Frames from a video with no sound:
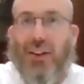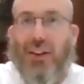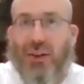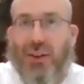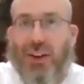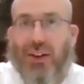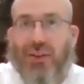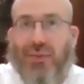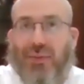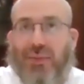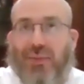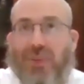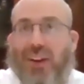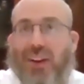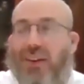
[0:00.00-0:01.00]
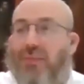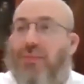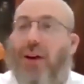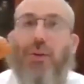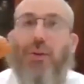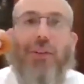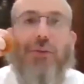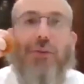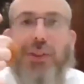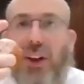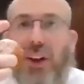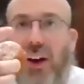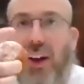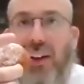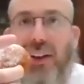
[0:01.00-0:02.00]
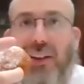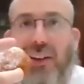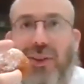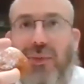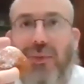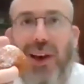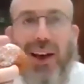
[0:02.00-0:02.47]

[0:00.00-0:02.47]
a donut. My wife was kind enough